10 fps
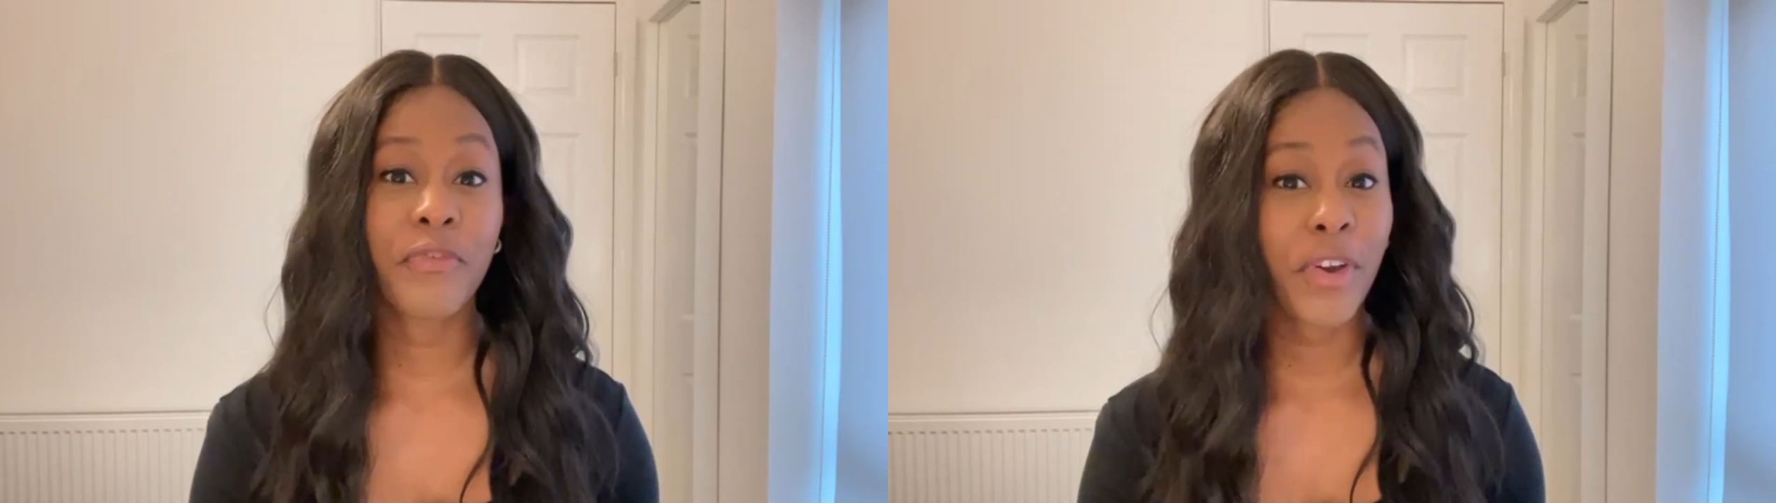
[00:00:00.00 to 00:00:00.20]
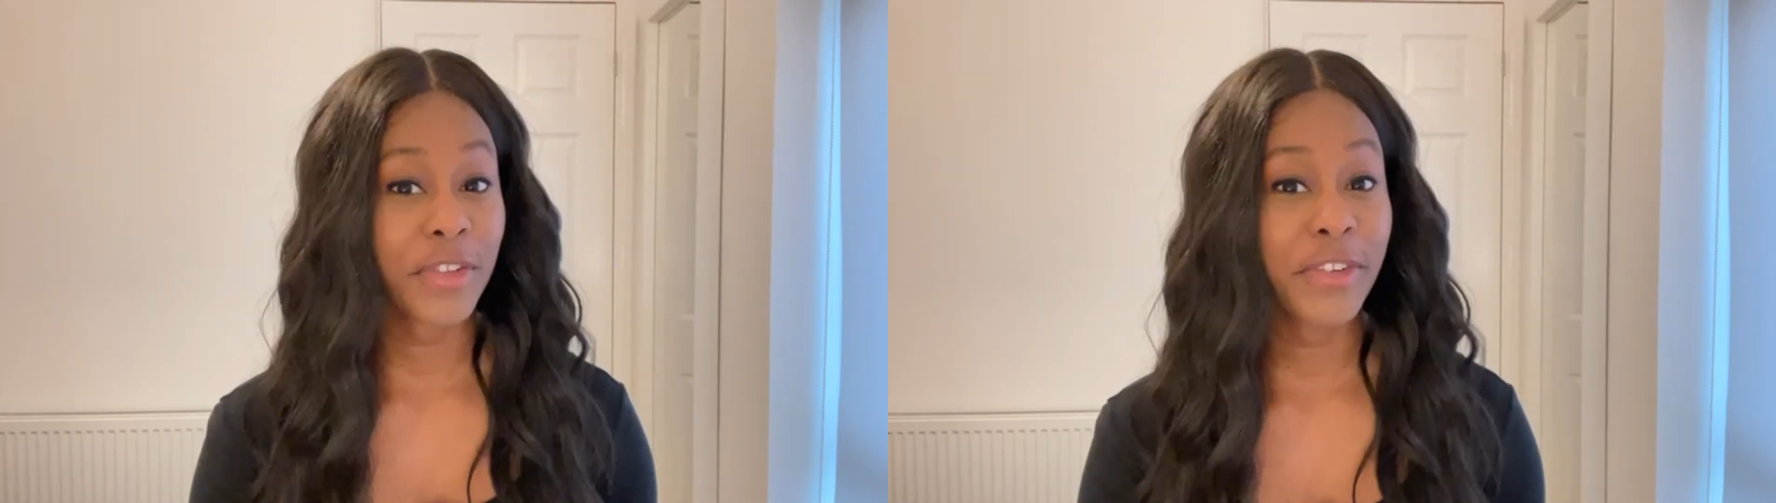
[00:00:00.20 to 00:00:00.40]

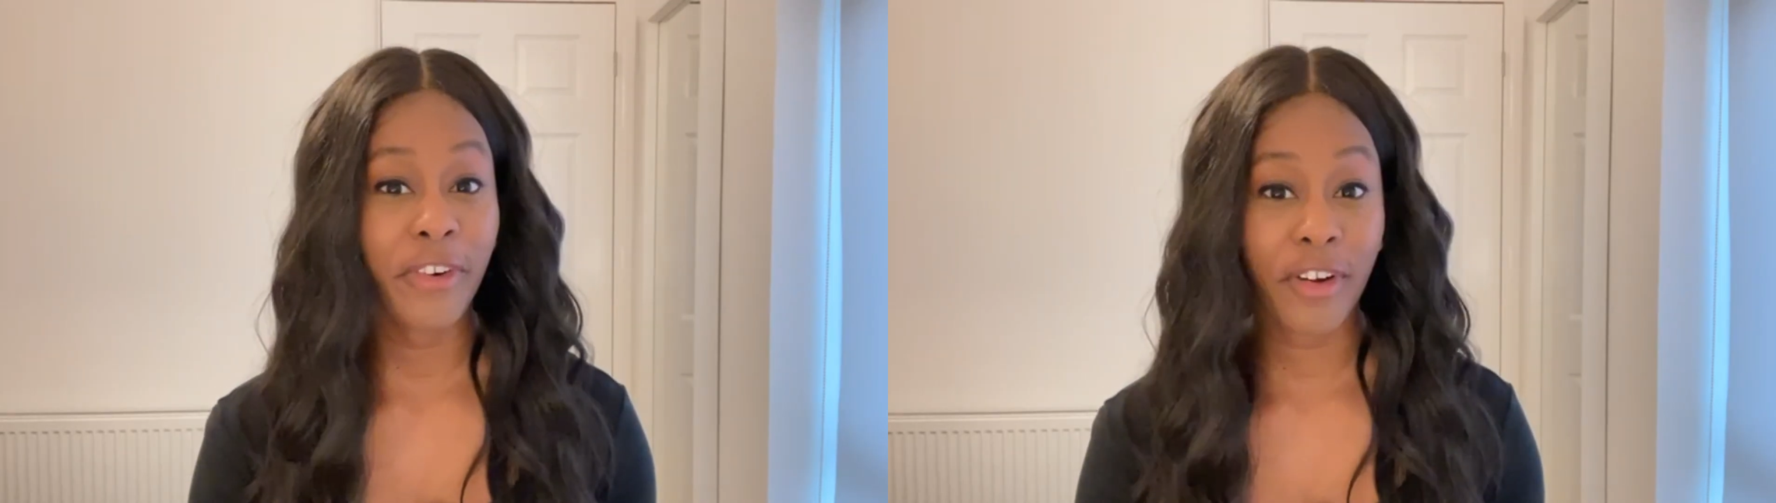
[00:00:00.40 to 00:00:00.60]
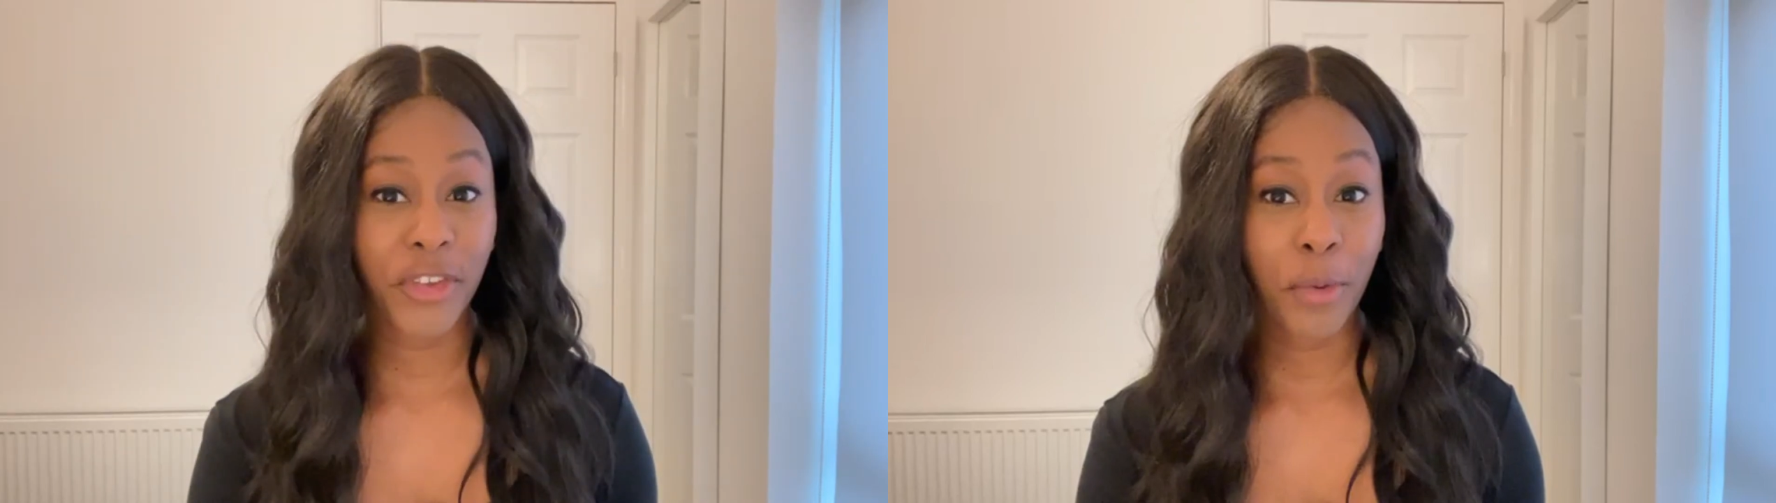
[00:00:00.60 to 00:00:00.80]

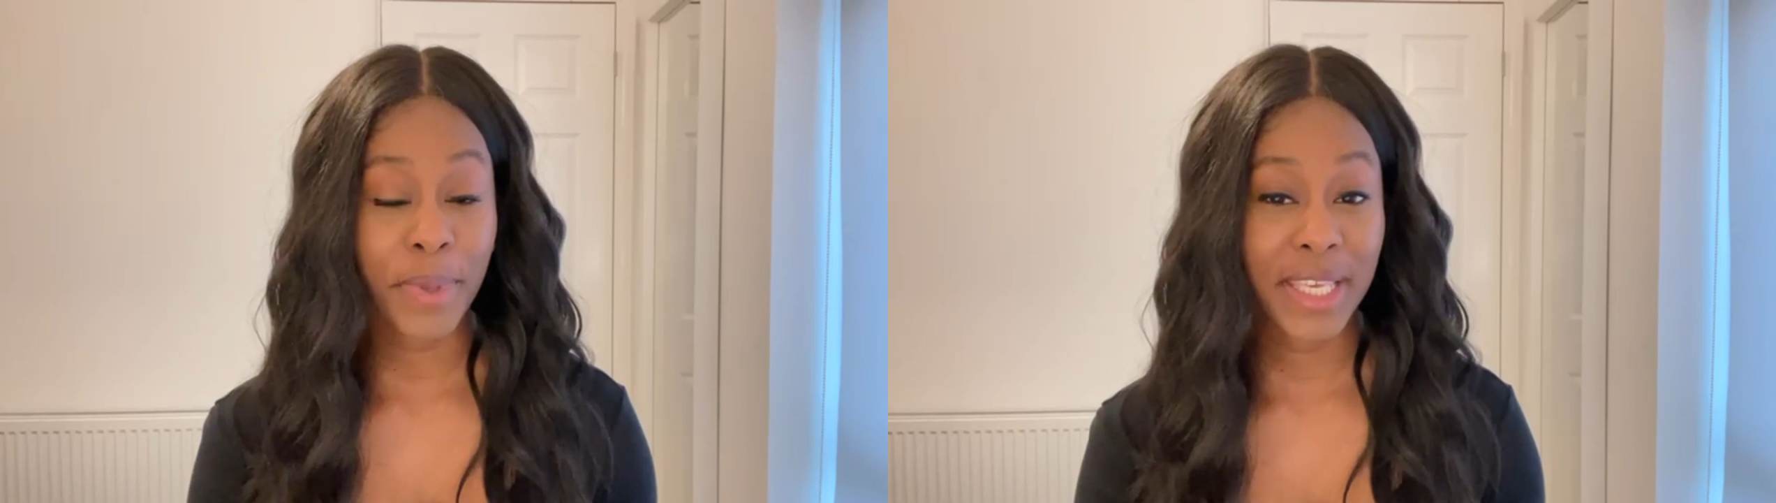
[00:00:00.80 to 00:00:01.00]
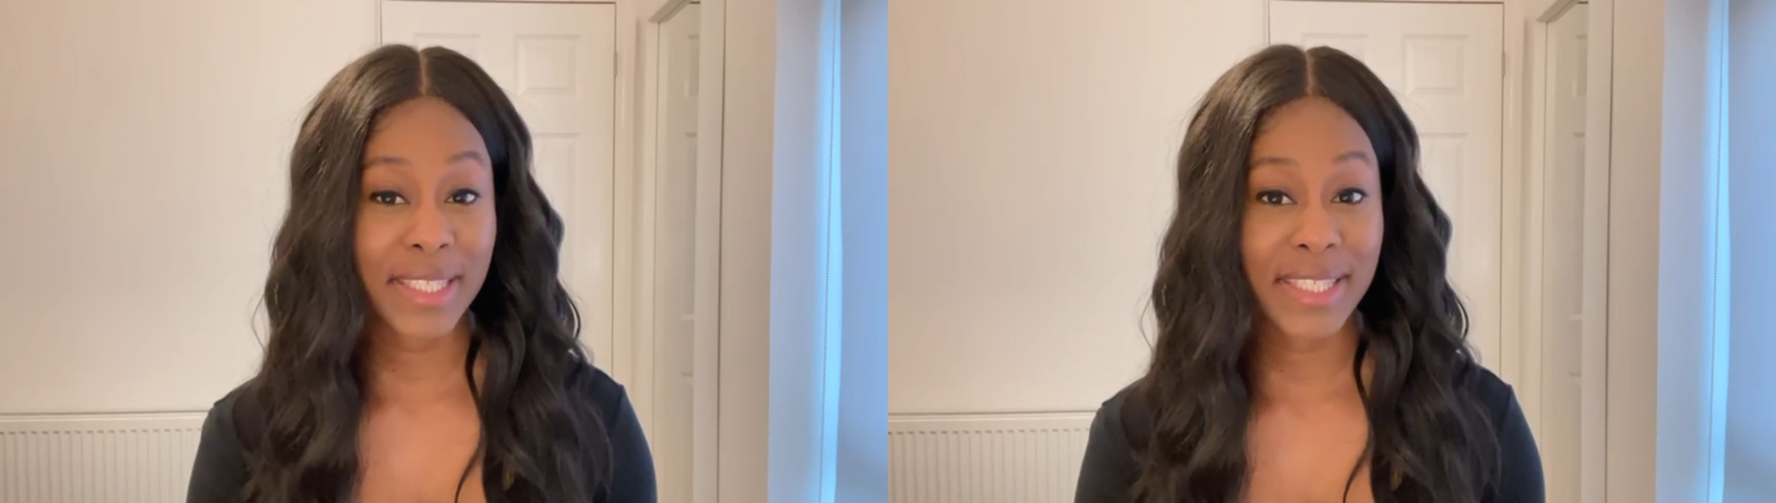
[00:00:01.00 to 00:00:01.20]
photograph your
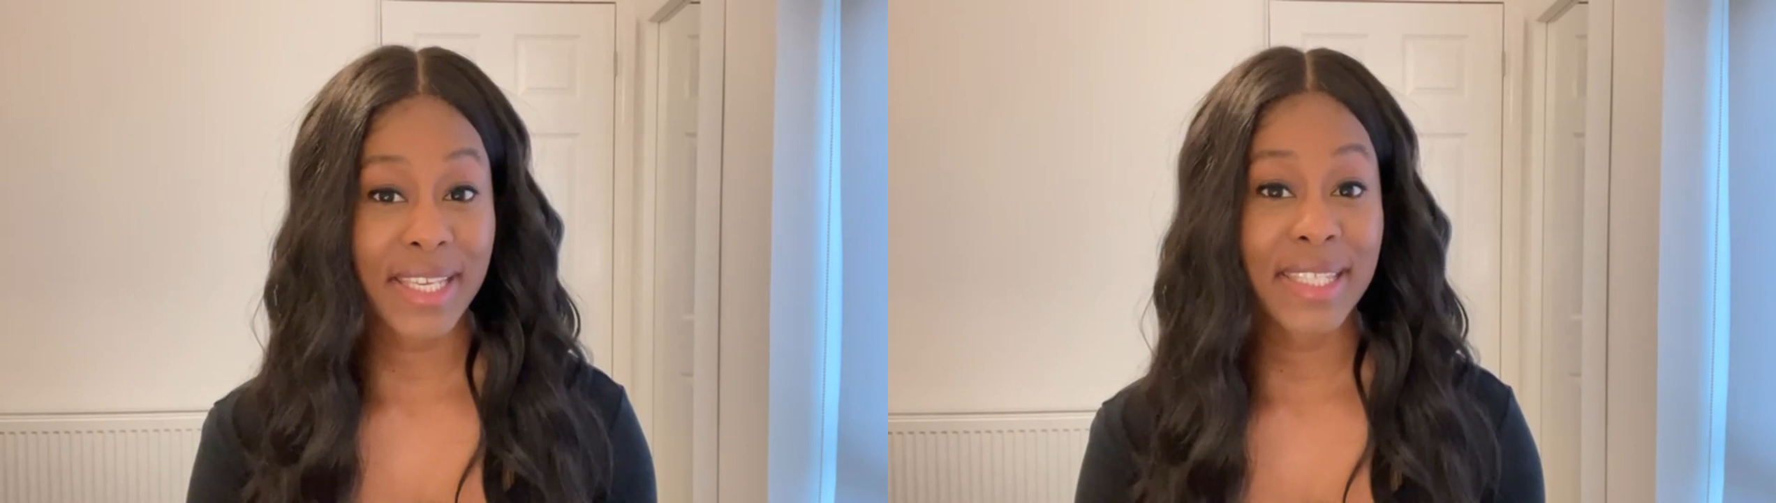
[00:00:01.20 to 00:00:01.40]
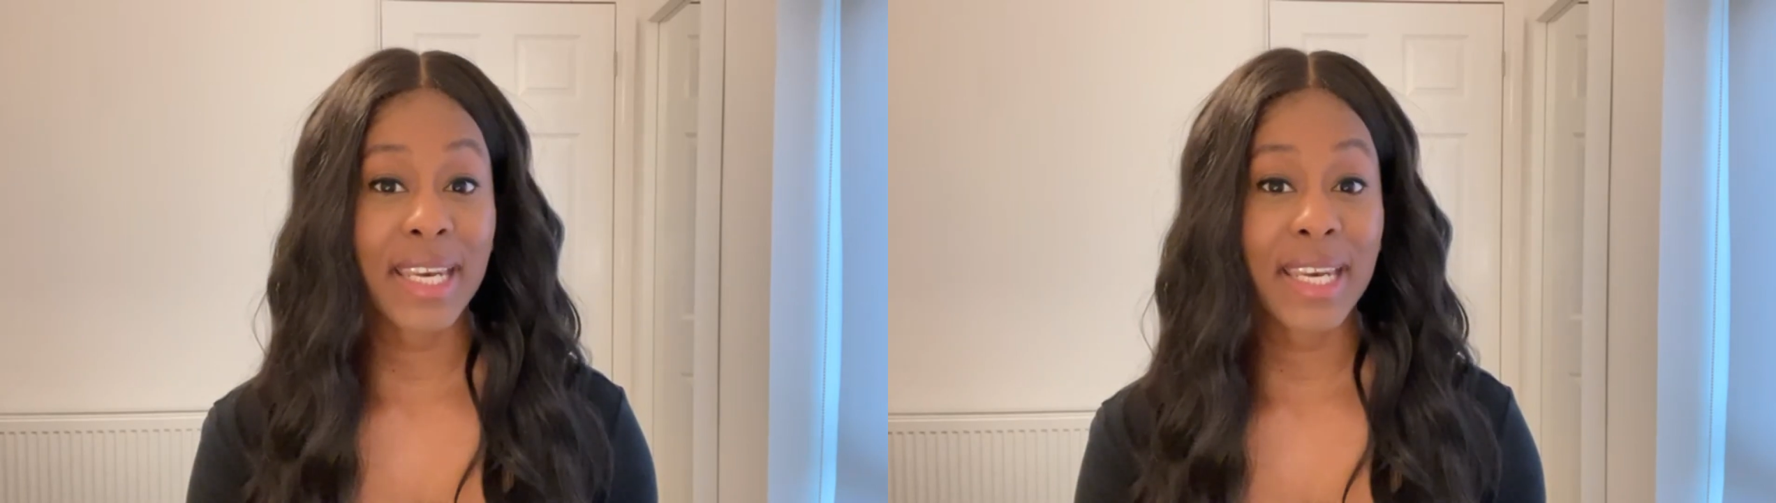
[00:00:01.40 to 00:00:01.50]
pieces